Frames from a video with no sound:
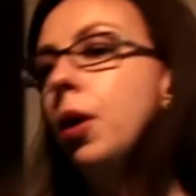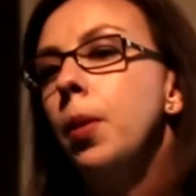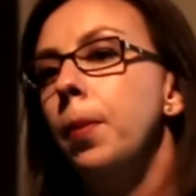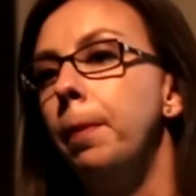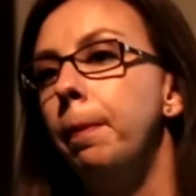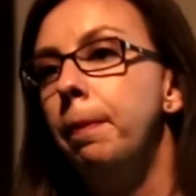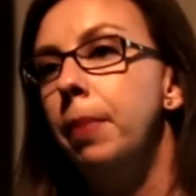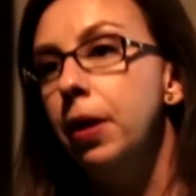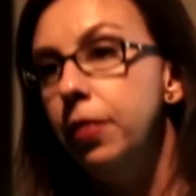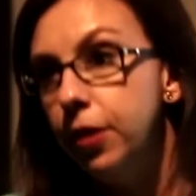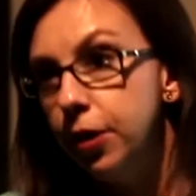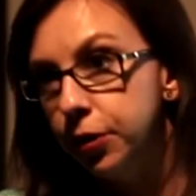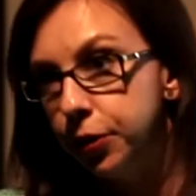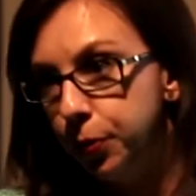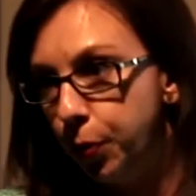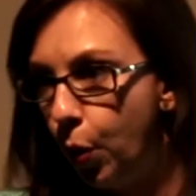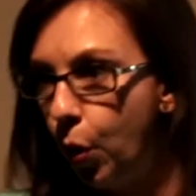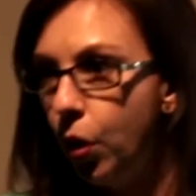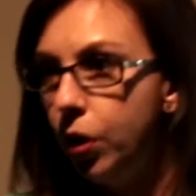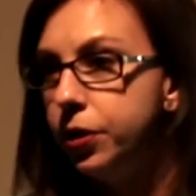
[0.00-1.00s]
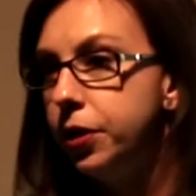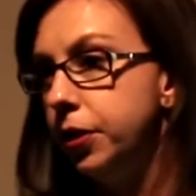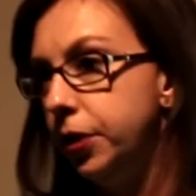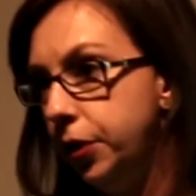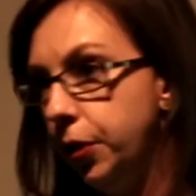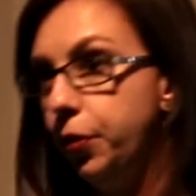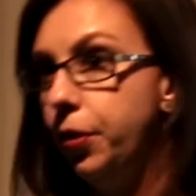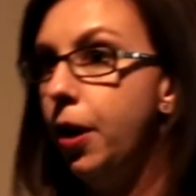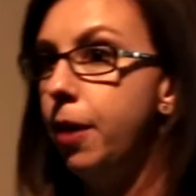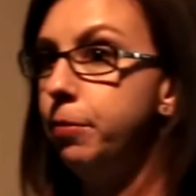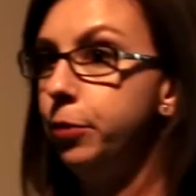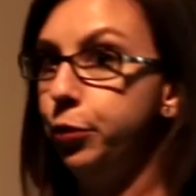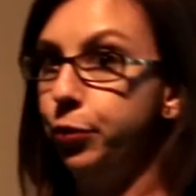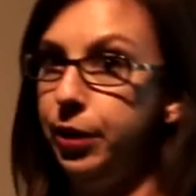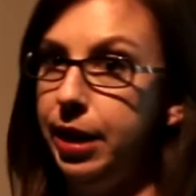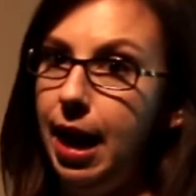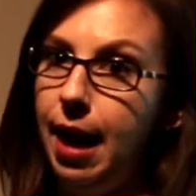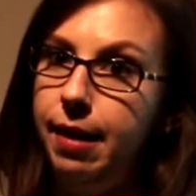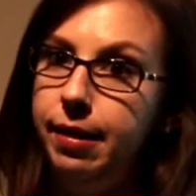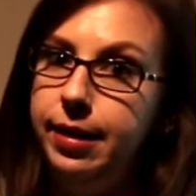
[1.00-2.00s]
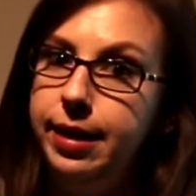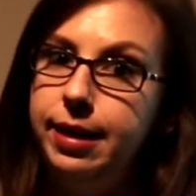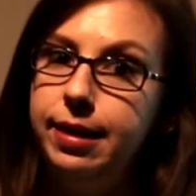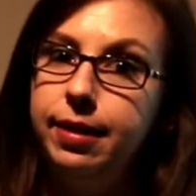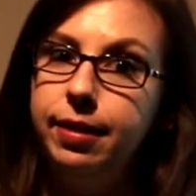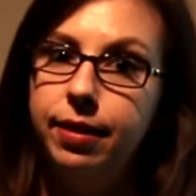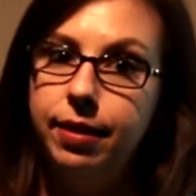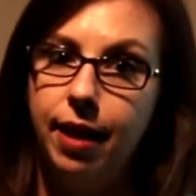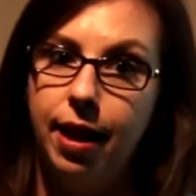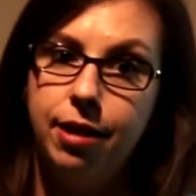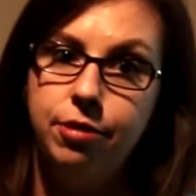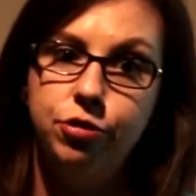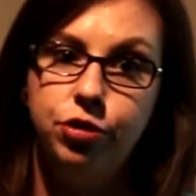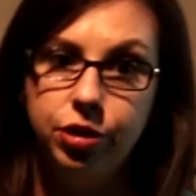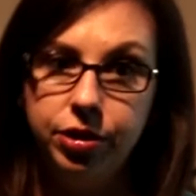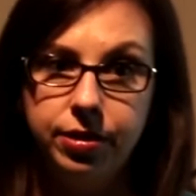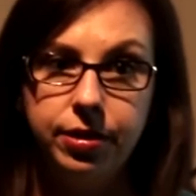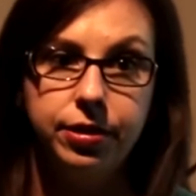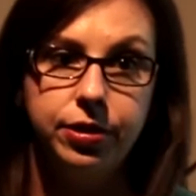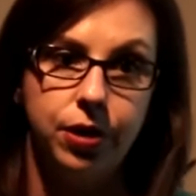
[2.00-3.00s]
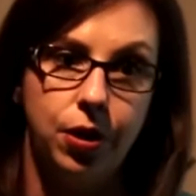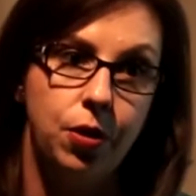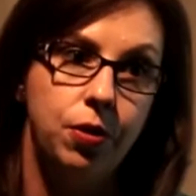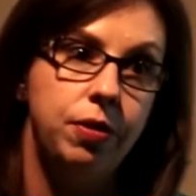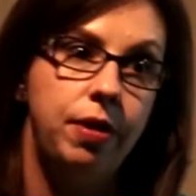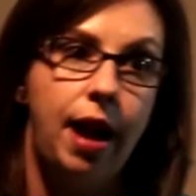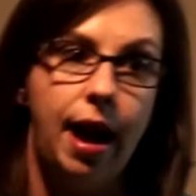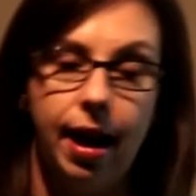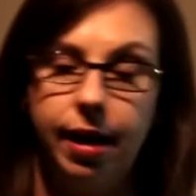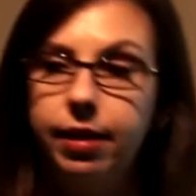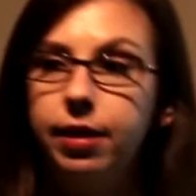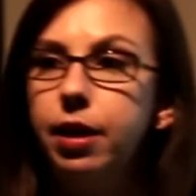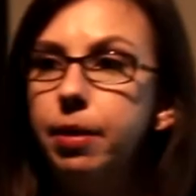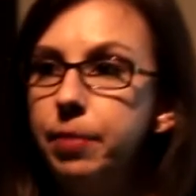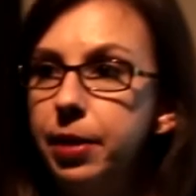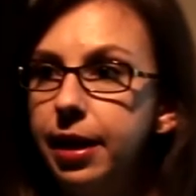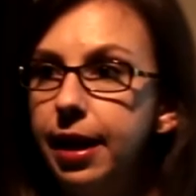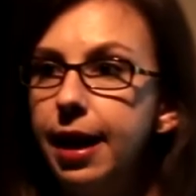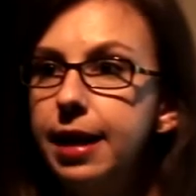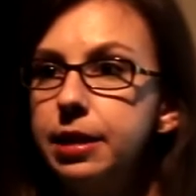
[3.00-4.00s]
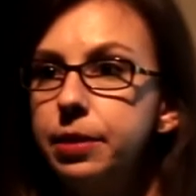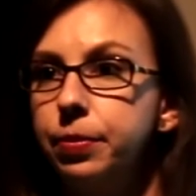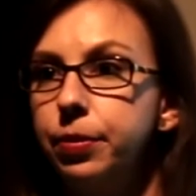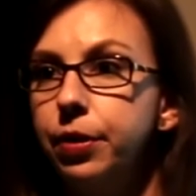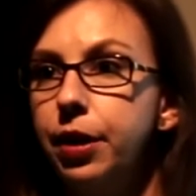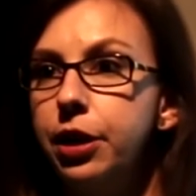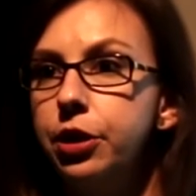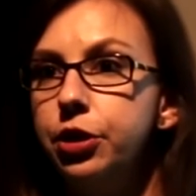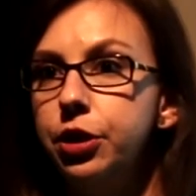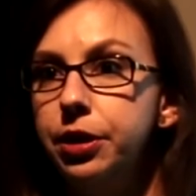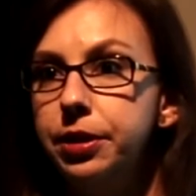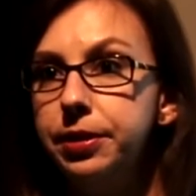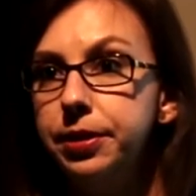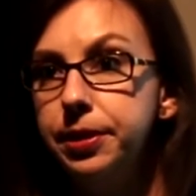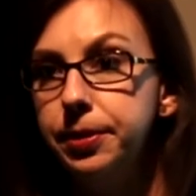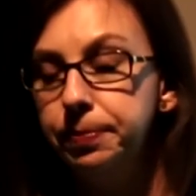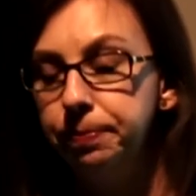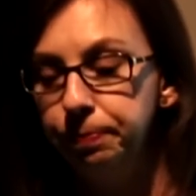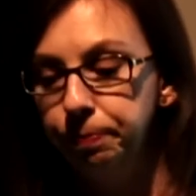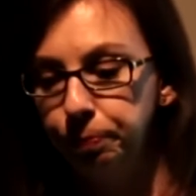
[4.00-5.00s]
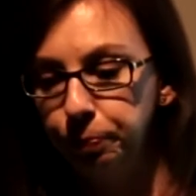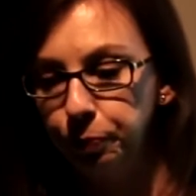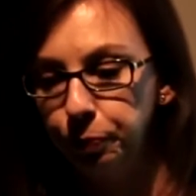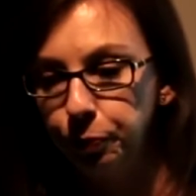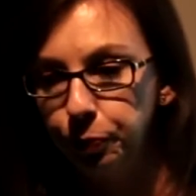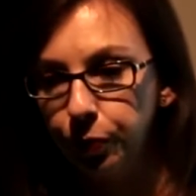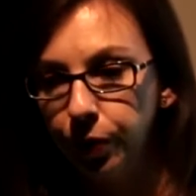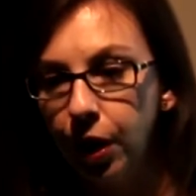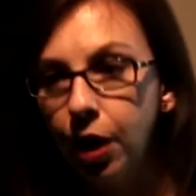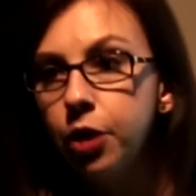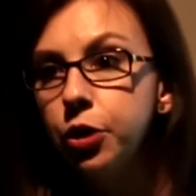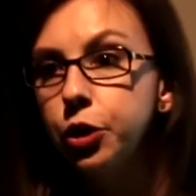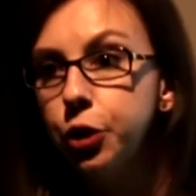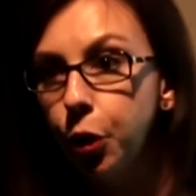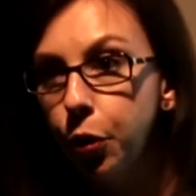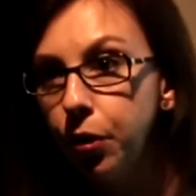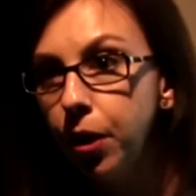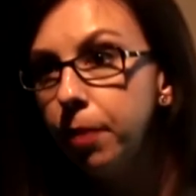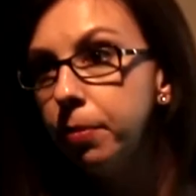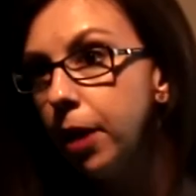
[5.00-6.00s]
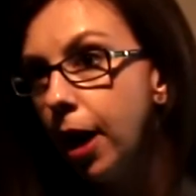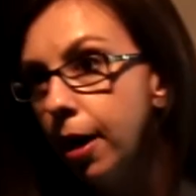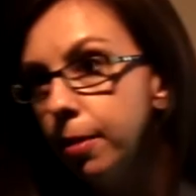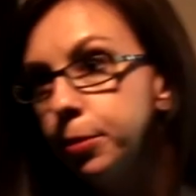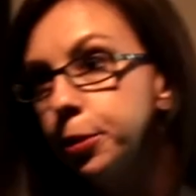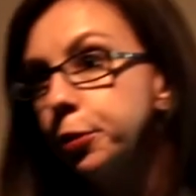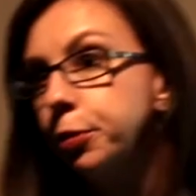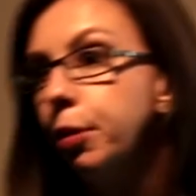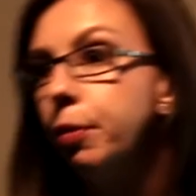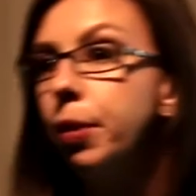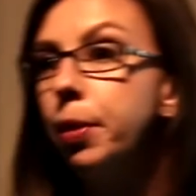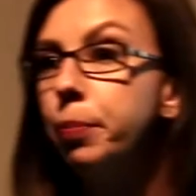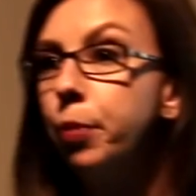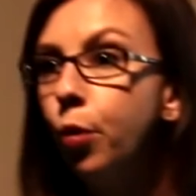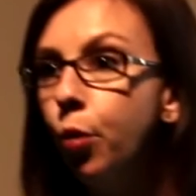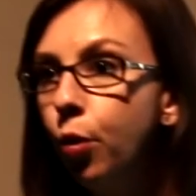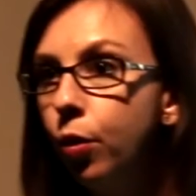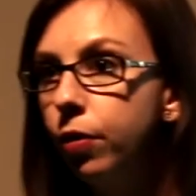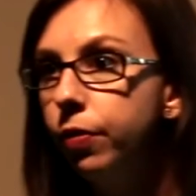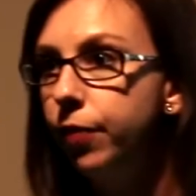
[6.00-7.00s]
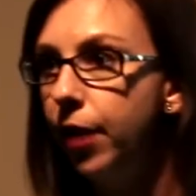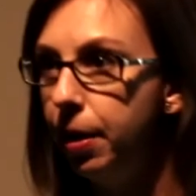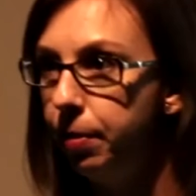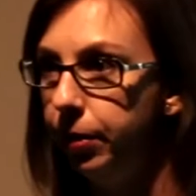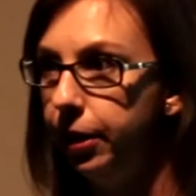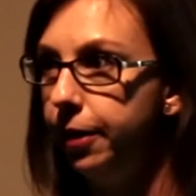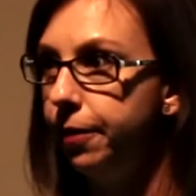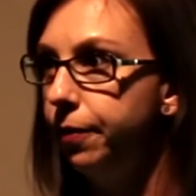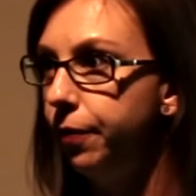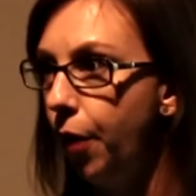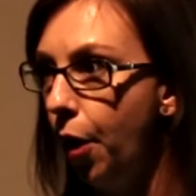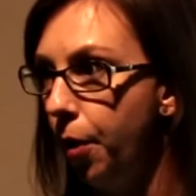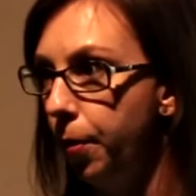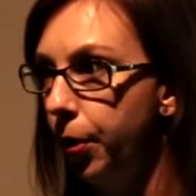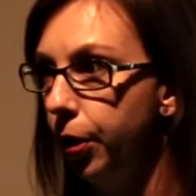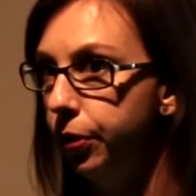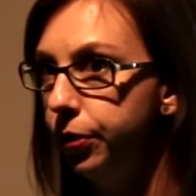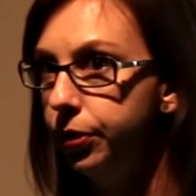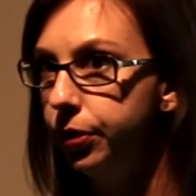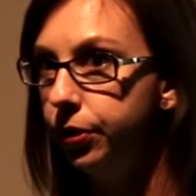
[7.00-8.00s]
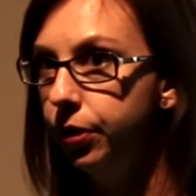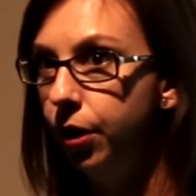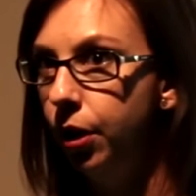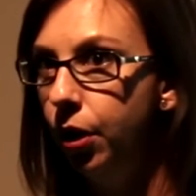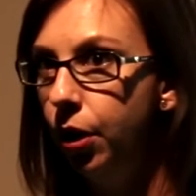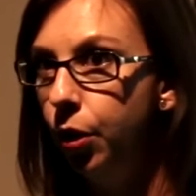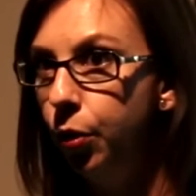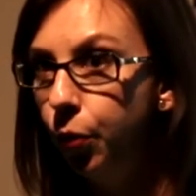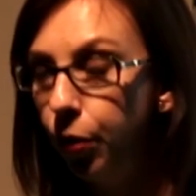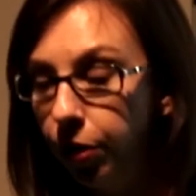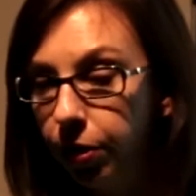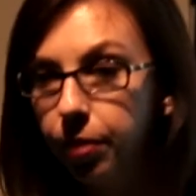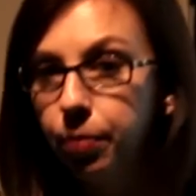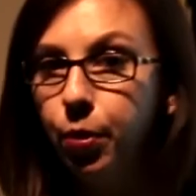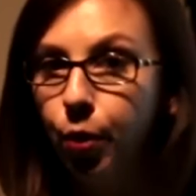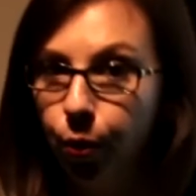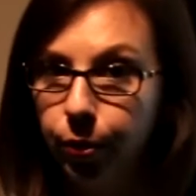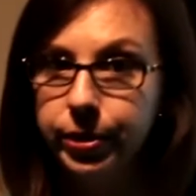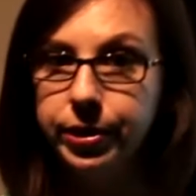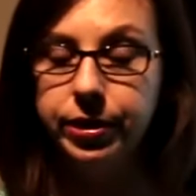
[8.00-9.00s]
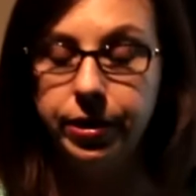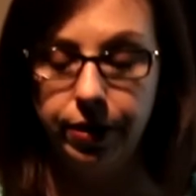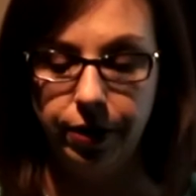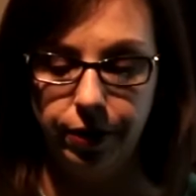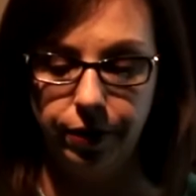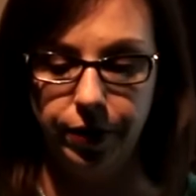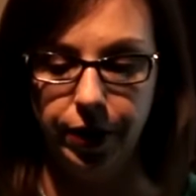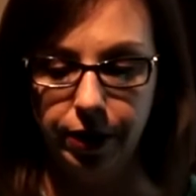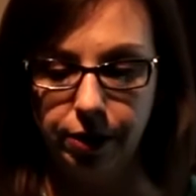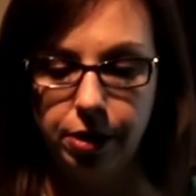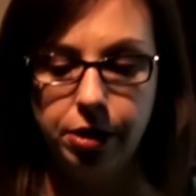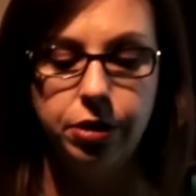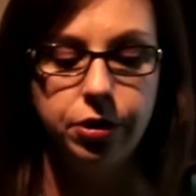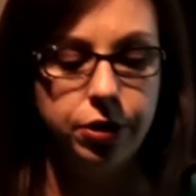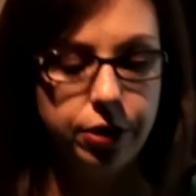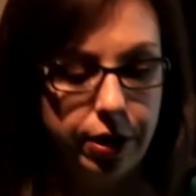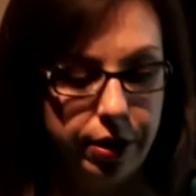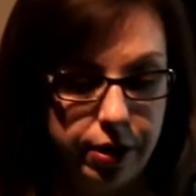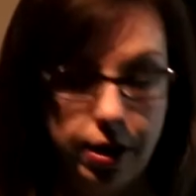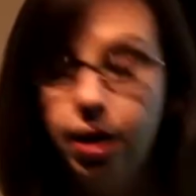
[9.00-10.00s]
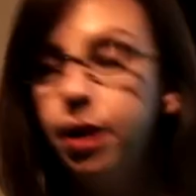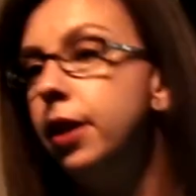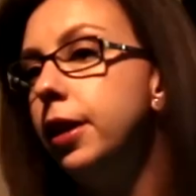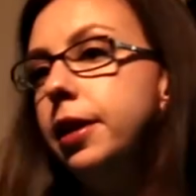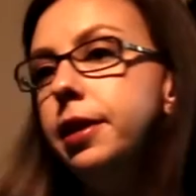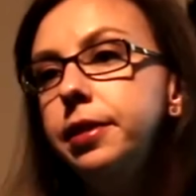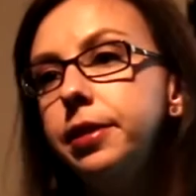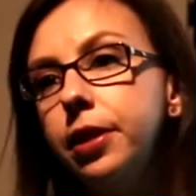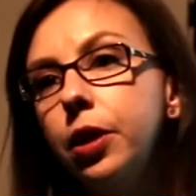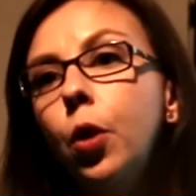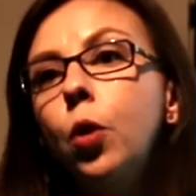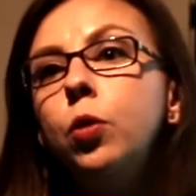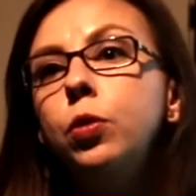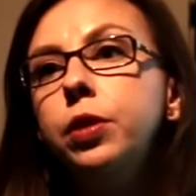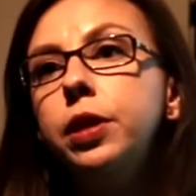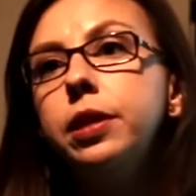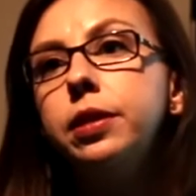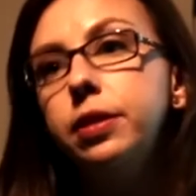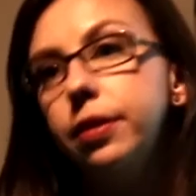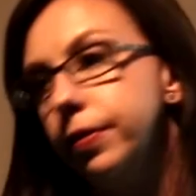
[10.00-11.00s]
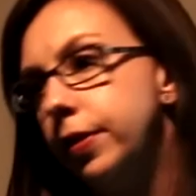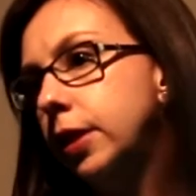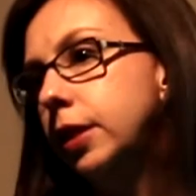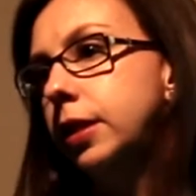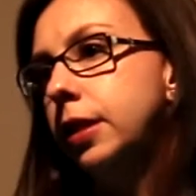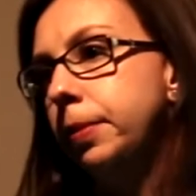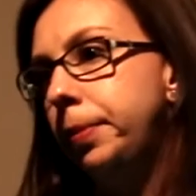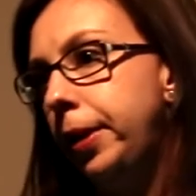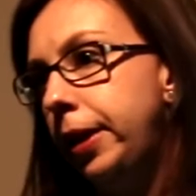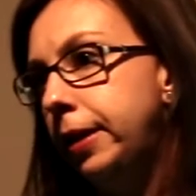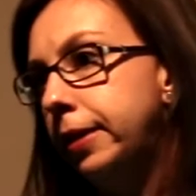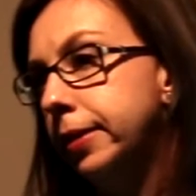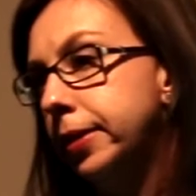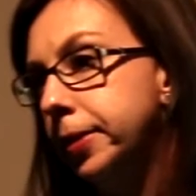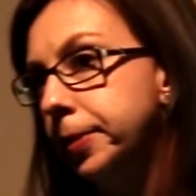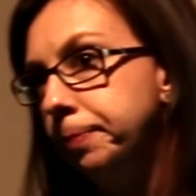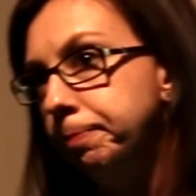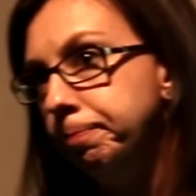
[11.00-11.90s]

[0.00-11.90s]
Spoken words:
But there's more to Sonam's reality than just his own academic aspirations. Sonam comes from a poor family of farmers, one of the poorest in their village, and he's the oldest of his siblings.